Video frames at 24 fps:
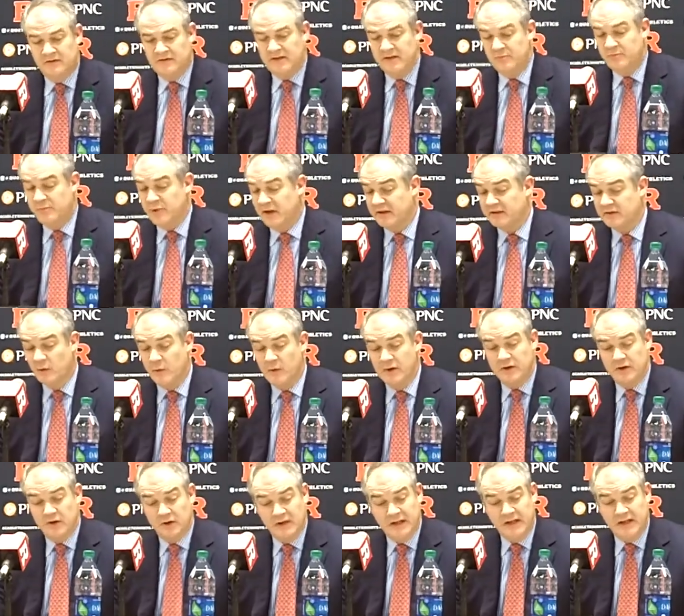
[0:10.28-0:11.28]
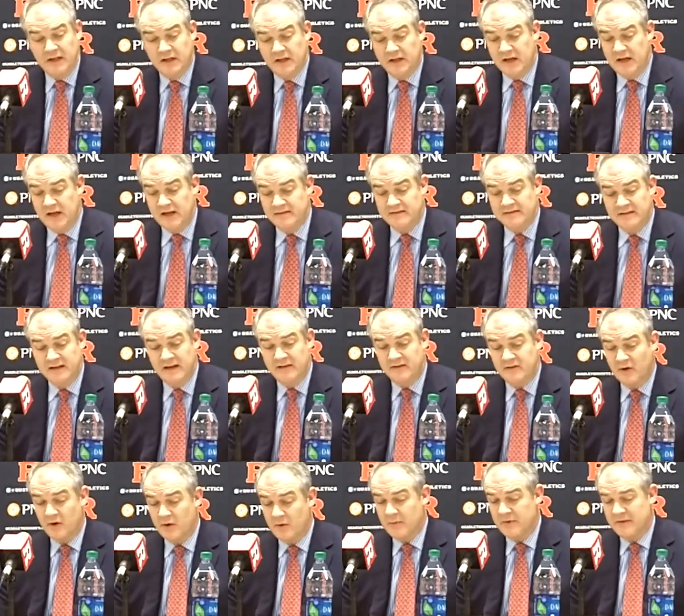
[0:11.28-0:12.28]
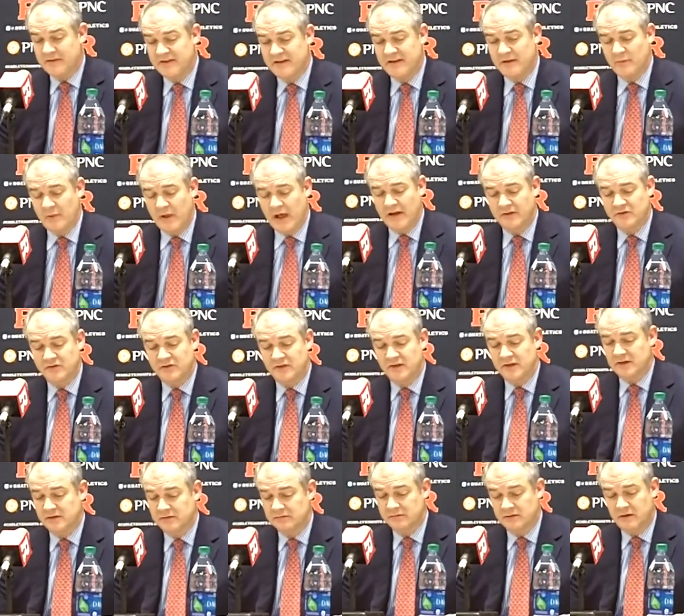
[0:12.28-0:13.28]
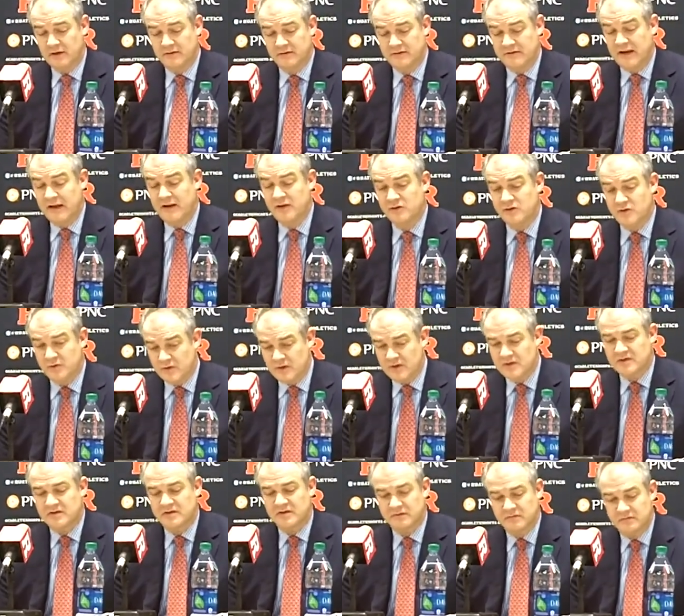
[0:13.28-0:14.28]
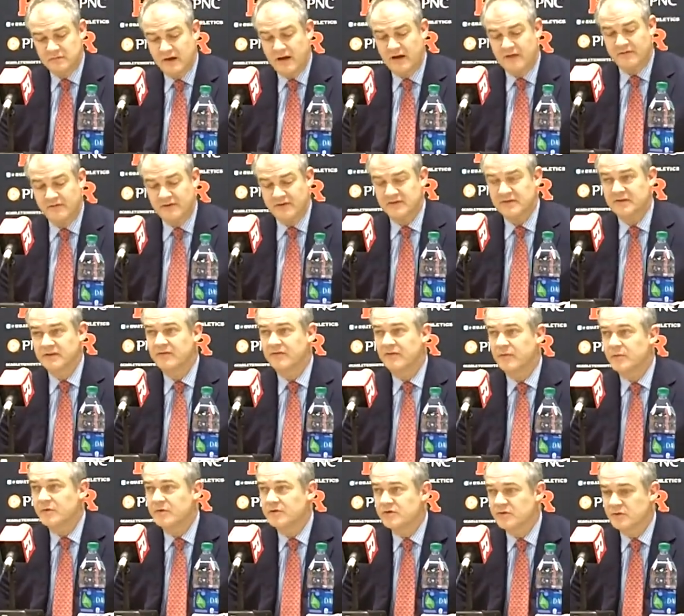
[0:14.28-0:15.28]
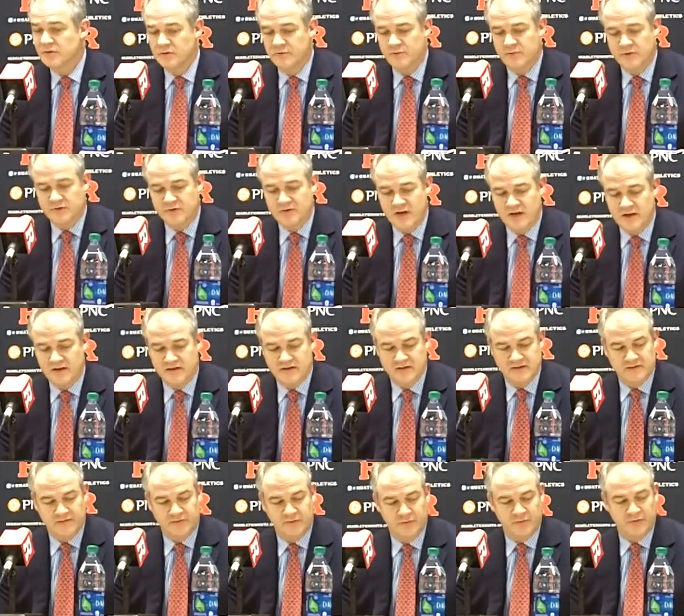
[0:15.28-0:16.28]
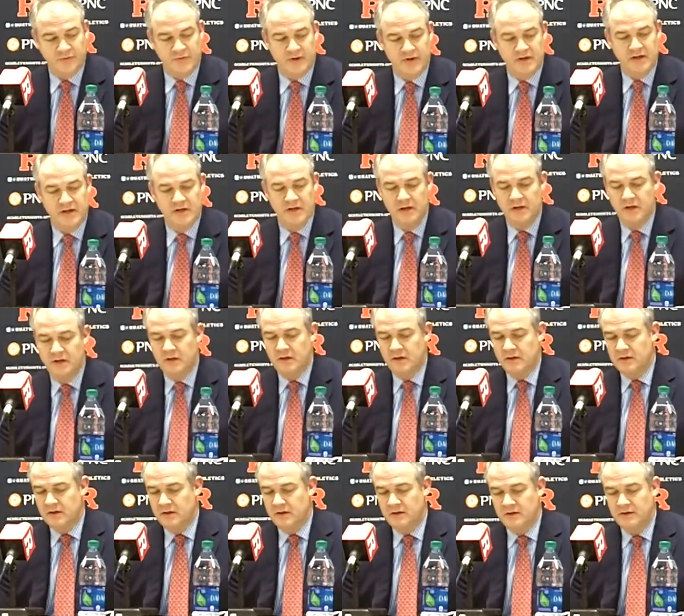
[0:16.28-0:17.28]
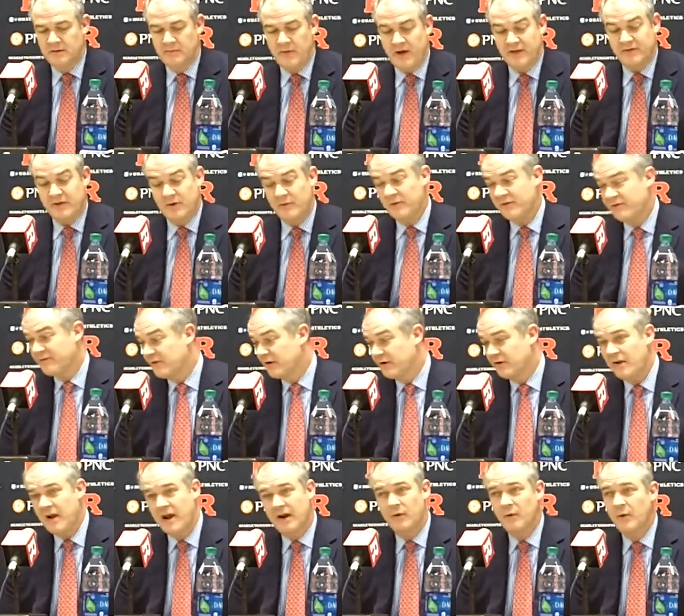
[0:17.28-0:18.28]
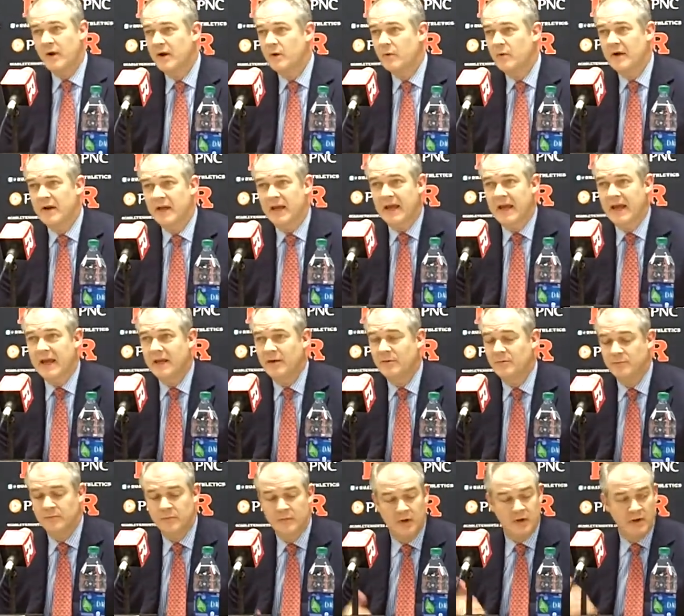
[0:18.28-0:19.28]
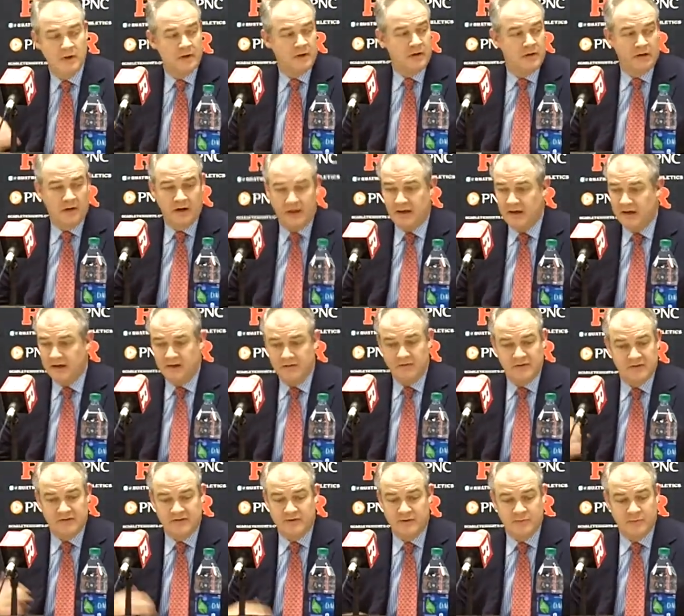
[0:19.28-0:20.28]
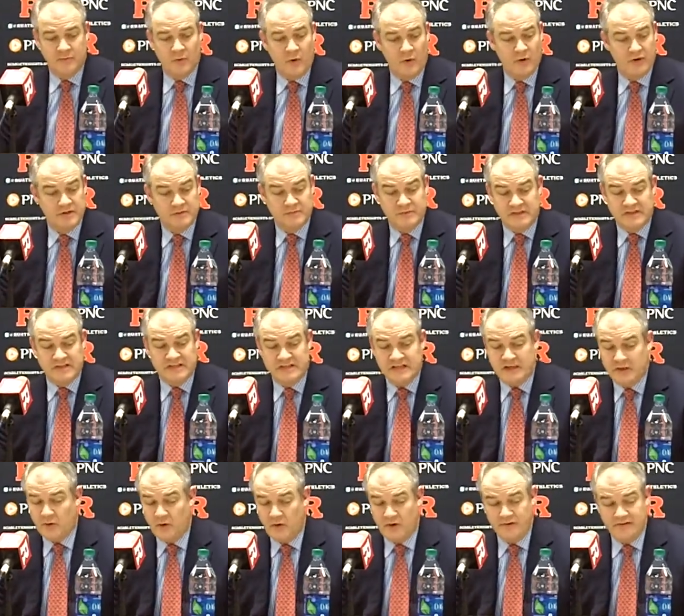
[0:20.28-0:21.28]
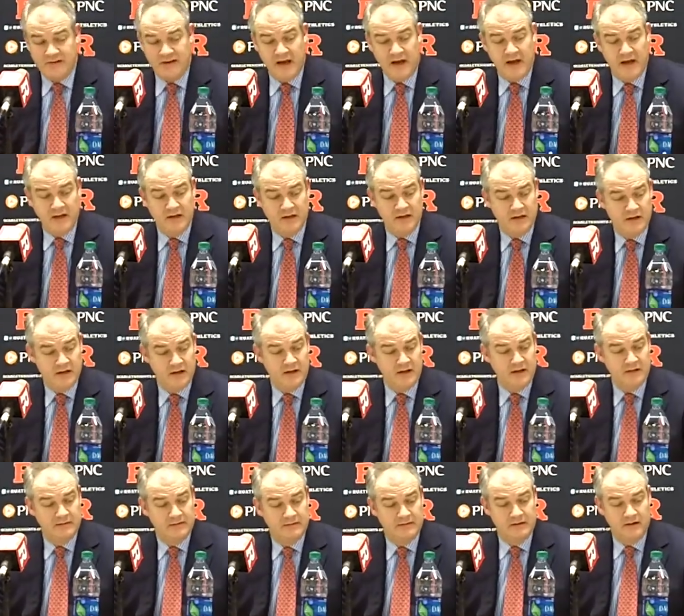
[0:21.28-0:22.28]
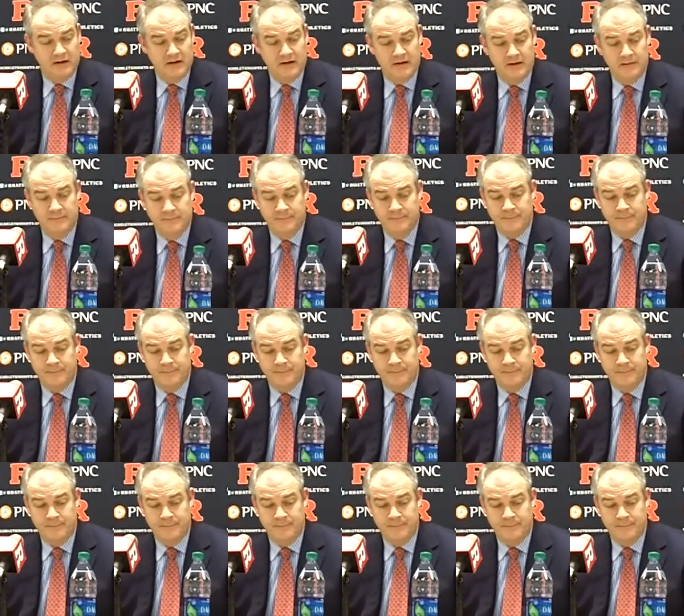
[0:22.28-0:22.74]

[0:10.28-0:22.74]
team picked to win their league, an NCAA tournament team last year. Uh, dangerous, obviously, from the shooting percentages from three. Um, I thought we figured out a way to win a game. I got to give a tip. Corey's been sick all day, and uh,